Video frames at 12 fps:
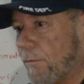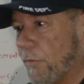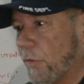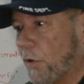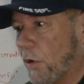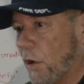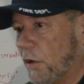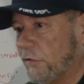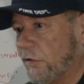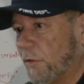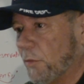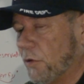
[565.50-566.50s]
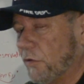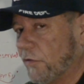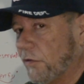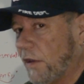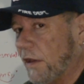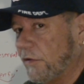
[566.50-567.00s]
There are
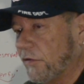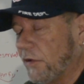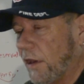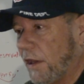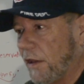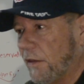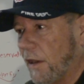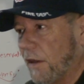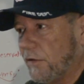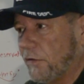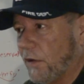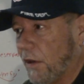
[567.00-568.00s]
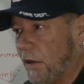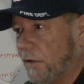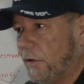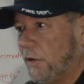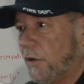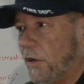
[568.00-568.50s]
symbols that say that
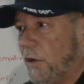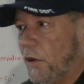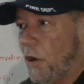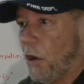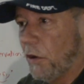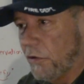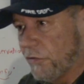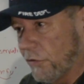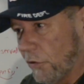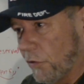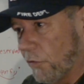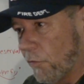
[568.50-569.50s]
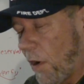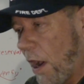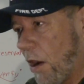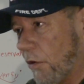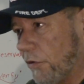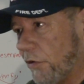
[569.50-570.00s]
on a certain
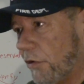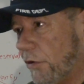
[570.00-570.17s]
route,